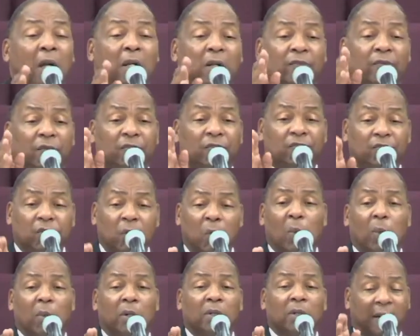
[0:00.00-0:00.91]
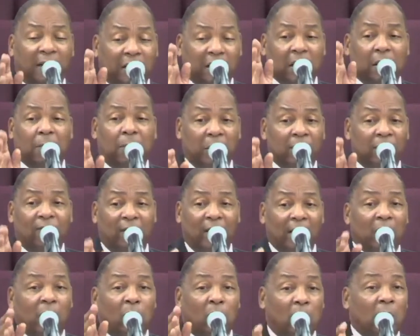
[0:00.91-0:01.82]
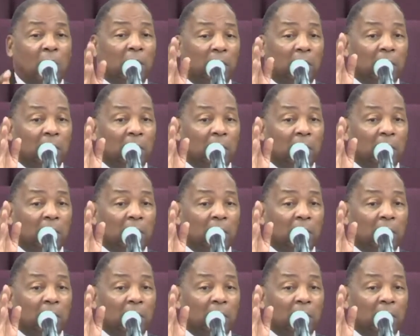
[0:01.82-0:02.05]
of a steward that they be found what?